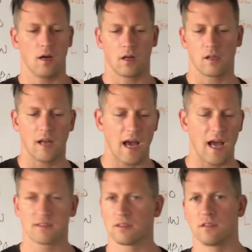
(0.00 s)

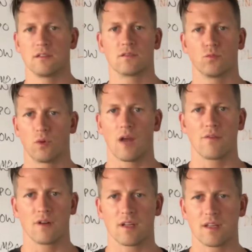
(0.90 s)
classes,
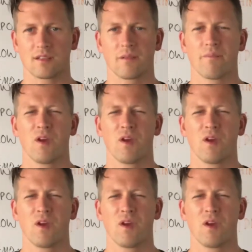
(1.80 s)
whatever it is,